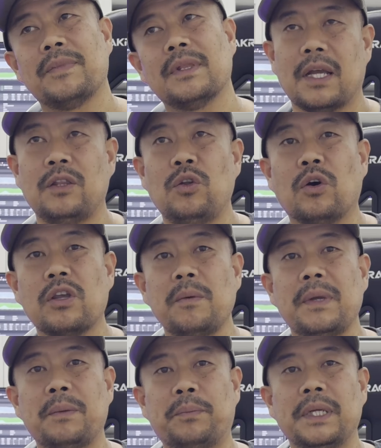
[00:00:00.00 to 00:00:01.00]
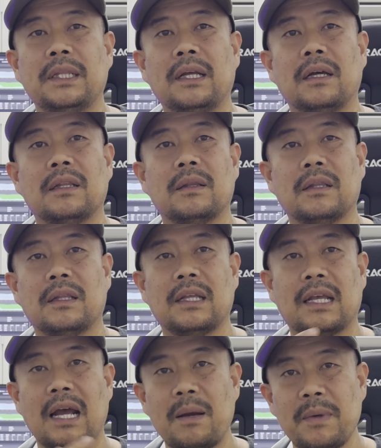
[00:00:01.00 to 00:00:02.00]
a document printout
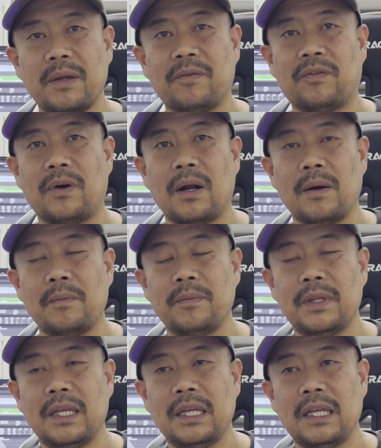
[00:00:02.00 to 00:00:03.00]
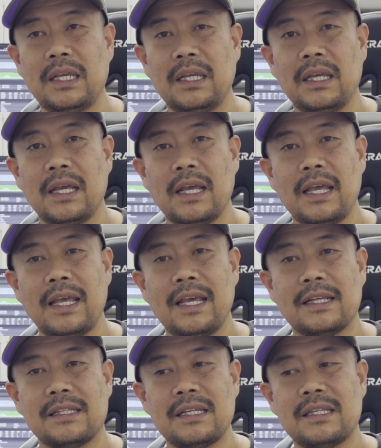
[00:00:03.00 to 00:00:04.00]
coming from the
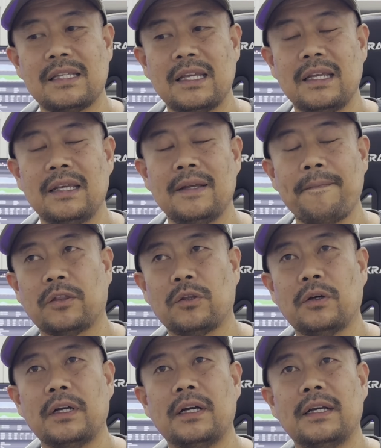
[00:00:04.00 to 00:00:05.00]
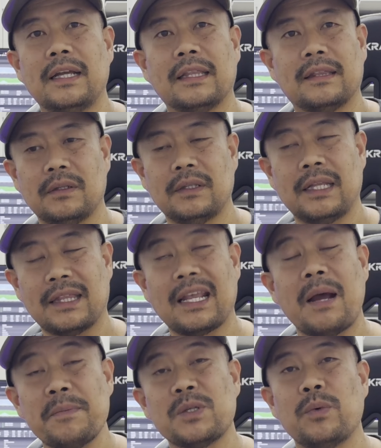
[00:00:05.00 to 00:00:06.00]
existing toner that
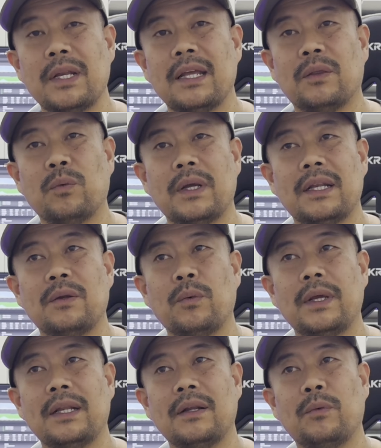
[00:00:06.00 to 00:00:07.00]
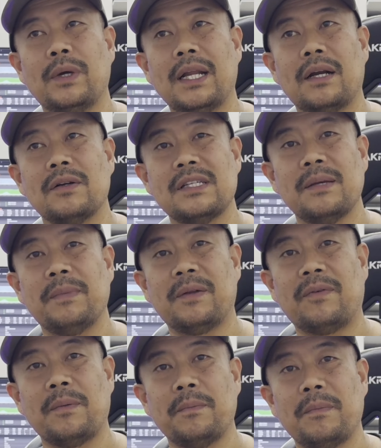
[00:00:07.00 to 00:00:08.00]
comes with it when I receive it
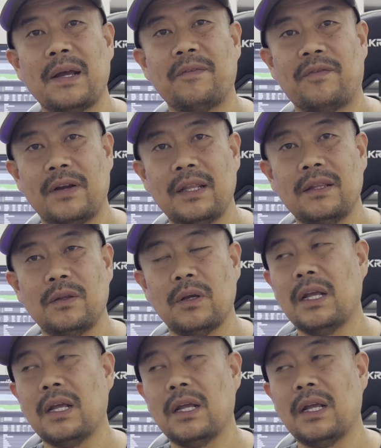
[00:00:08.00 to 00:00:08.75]
from my friend.